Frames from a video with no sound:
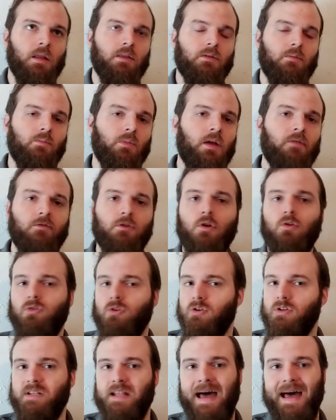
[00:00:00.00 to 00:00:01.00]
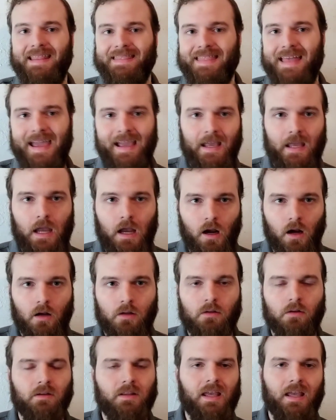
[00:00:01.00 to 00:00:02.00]
even though they're not that
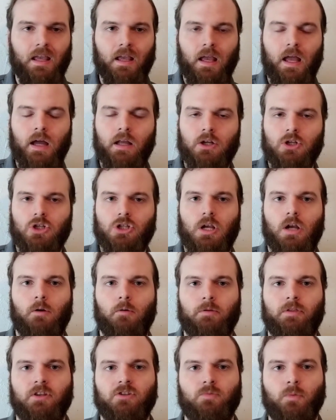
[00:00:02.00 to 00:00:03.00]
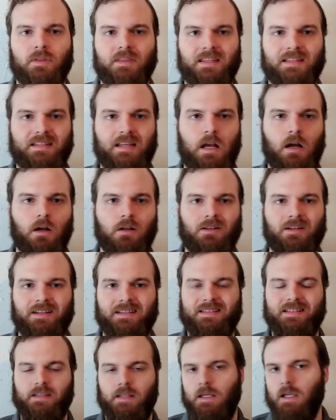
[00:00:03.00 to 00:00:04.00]
character, they can kind of share with us what this character is
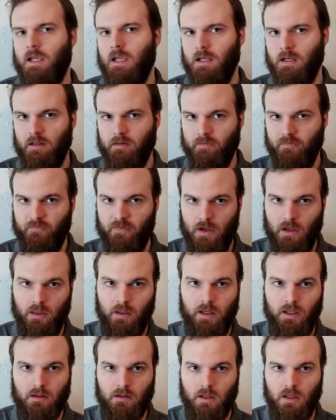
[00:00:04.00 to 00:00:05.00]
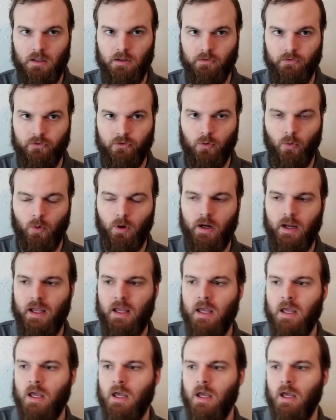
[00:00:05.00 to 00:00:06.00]
thinking and feeling in the story.
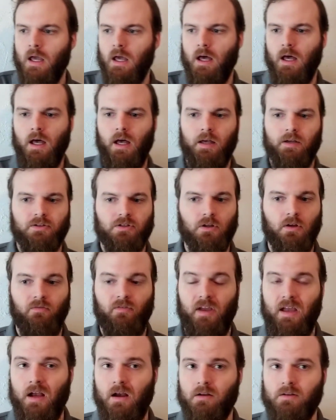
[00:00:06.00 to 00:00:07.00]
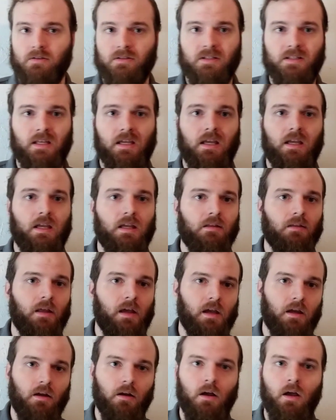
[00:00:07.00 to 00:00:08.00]
So if a character's thinking
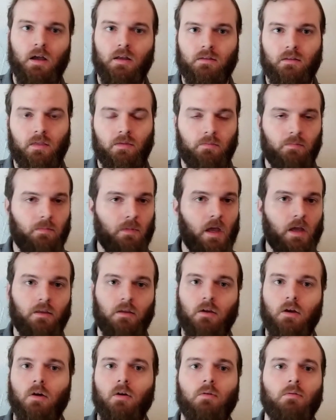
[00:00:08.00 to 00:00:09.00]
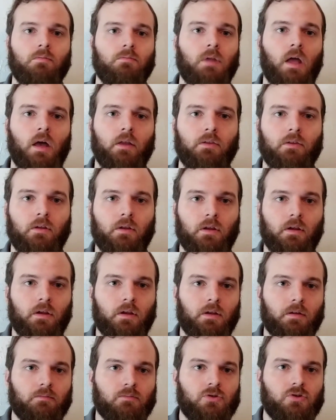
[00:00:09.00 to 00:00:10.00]
like, oh, I'd like to go down
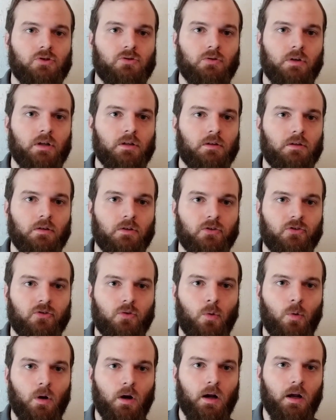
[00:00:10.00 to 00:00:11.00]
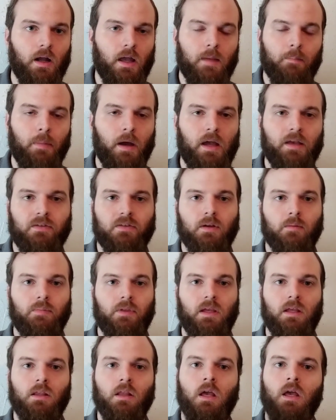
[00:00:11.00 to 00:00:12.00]
the street to the store and buy
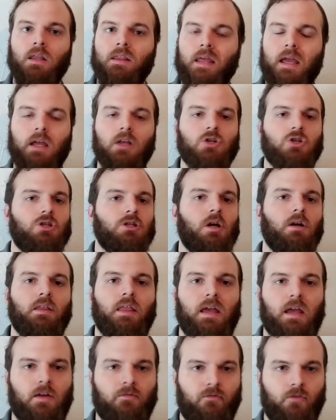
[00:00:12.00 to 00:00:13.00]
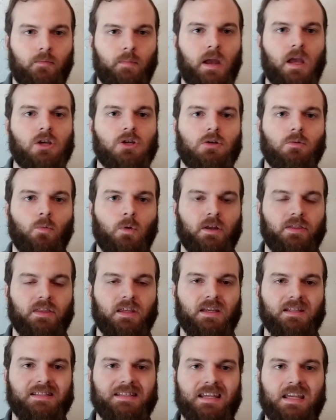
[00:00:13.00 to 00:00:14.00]
something, they can share that information with
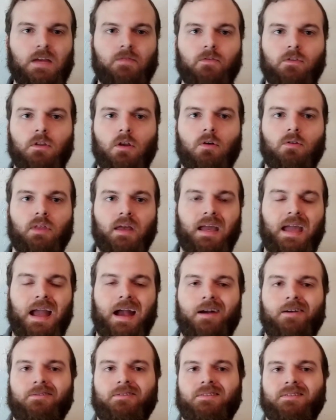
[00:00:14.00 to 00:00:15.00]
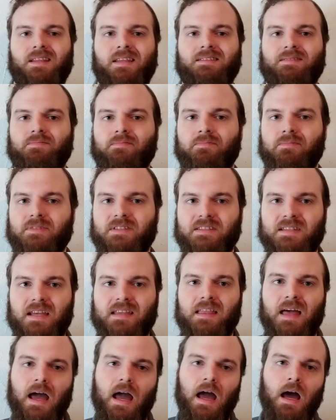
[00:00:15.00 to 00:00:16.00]
us even though the character doesn't say
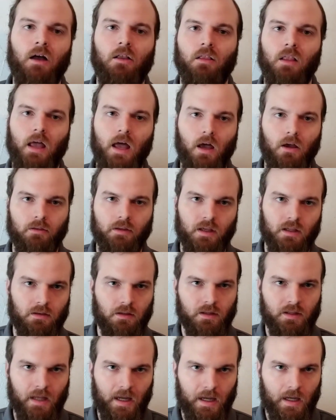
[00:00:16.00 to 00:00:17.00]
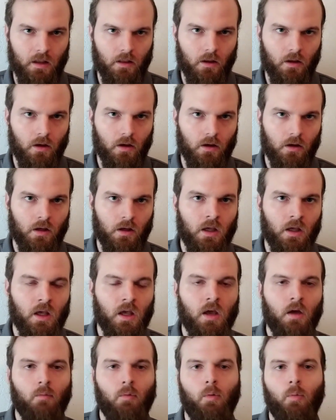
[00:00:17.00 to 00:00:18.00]
that out loud in the dialogue.
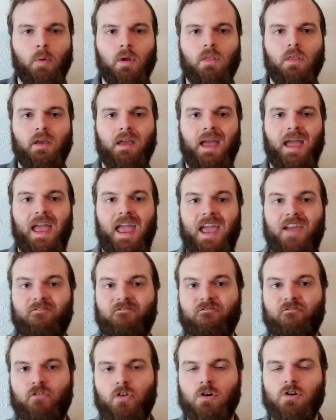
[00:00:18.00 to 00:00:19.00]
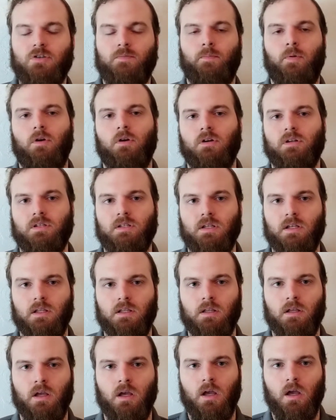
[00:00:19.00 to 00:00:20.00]
When we look at a
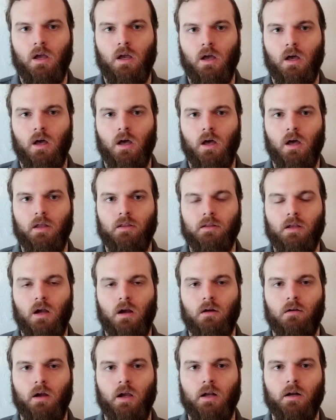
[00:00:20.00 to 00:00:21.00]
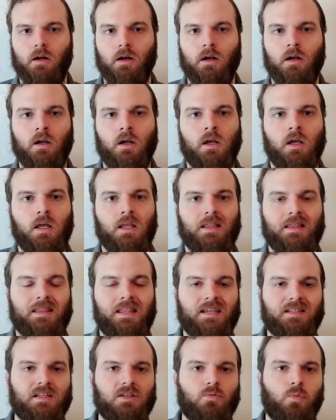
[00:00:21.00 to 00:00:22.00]
first-person narrator,
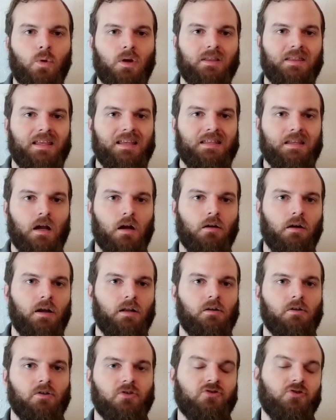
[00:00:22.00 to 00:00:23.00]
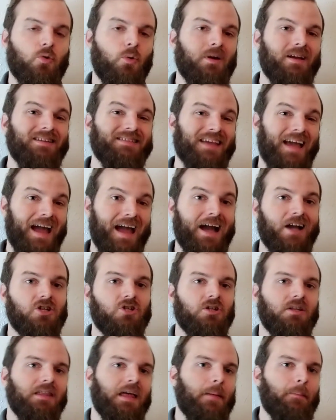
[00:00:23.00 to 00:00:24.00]
this is where the narrator of the story is
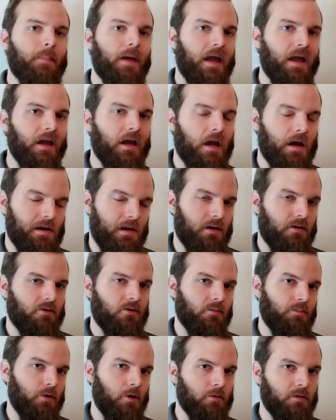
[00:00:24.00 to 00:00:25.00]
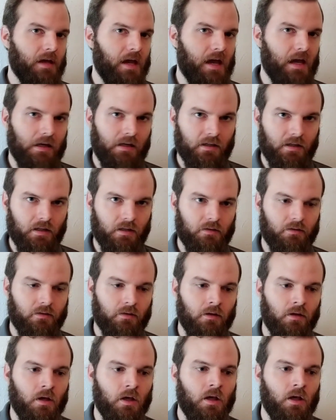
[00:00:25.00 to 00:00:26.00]
actually that main character
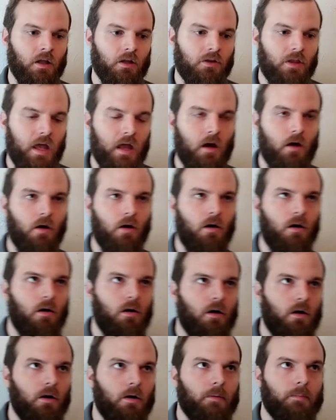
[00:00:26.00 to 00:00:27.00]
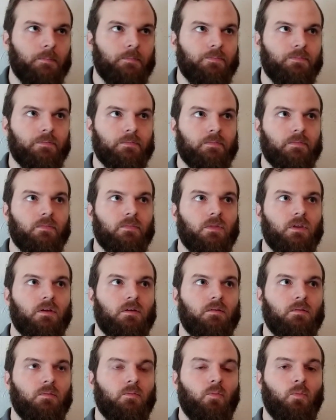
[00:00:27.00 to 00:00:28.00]
protagonist. We're
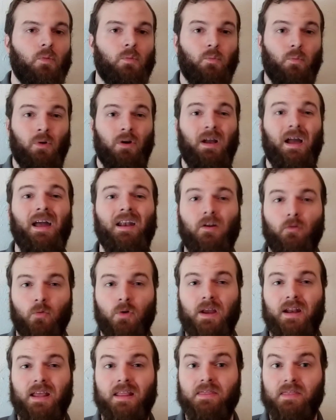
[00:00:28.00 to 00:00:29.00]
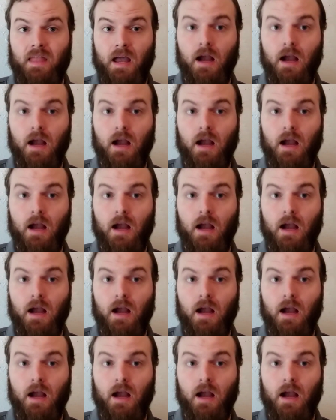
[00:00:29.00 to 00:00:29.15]
kind of reading